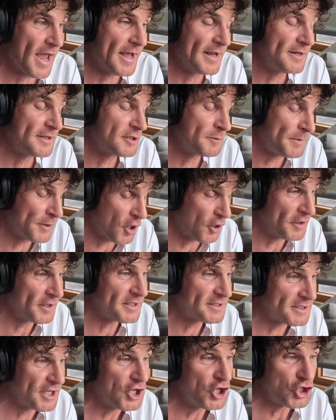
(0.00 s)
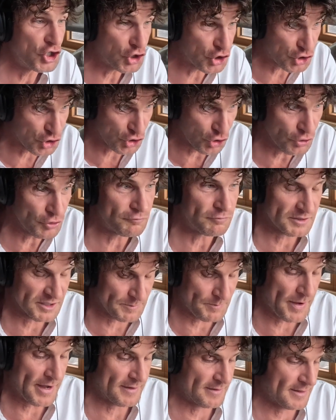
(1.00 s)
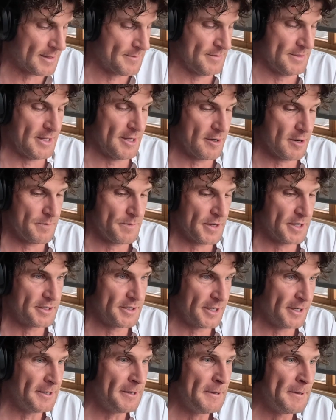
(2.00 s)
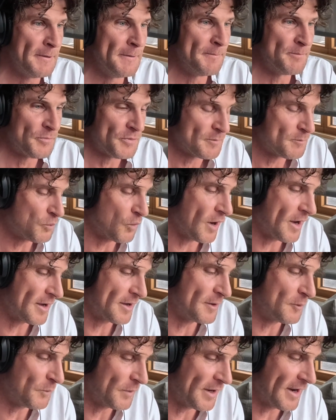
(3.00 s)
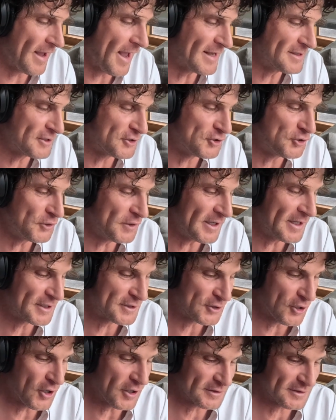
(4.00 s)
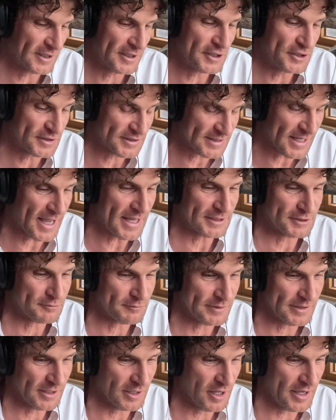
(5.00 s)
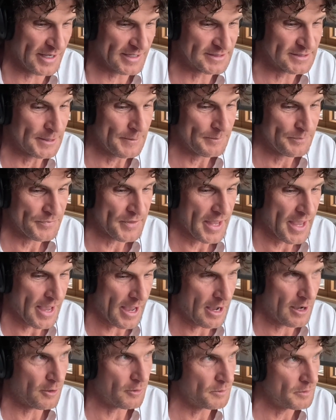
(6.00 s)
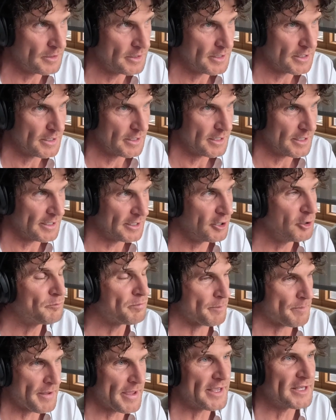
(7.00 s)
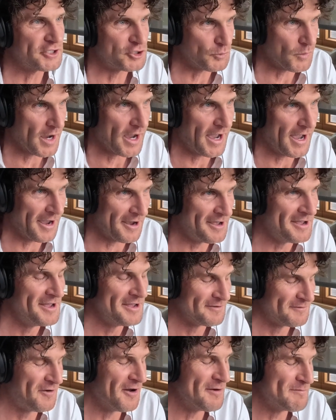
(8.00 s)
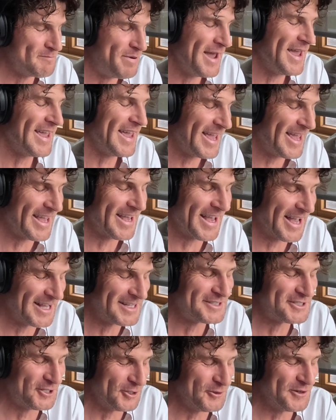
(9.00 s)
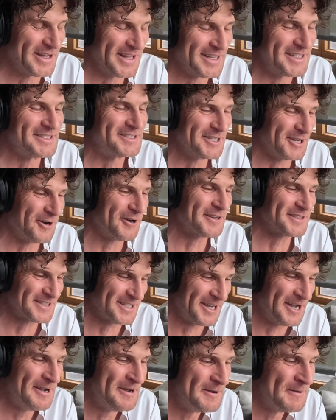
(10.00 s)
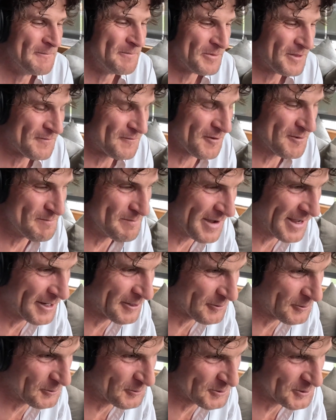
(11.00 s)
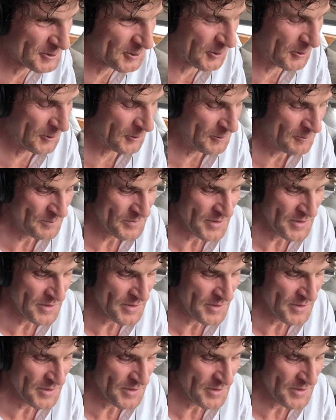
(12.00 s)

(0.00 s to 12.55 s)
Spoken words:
And to be honest, you should respect them and their opinion. When as a junior doctor, you start to realize how ill-prepared you are for being a junior doctor from medical school.